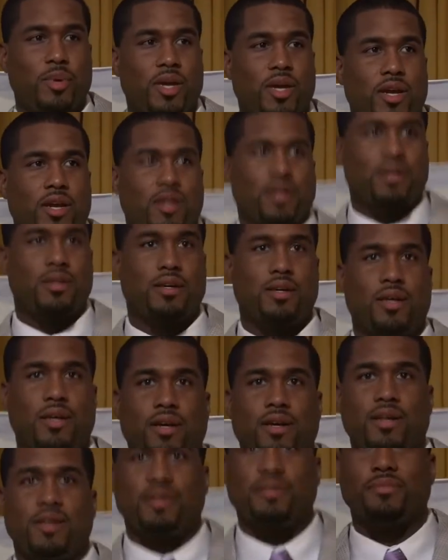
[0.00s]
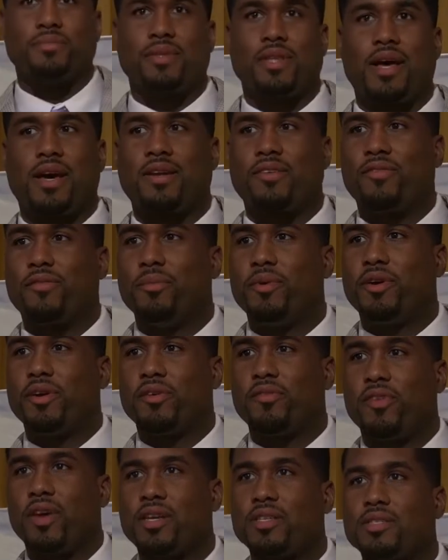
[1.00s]
here. A lot of
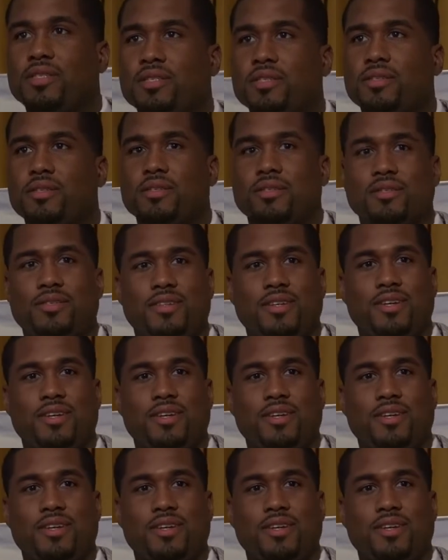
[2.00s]
familiar faces.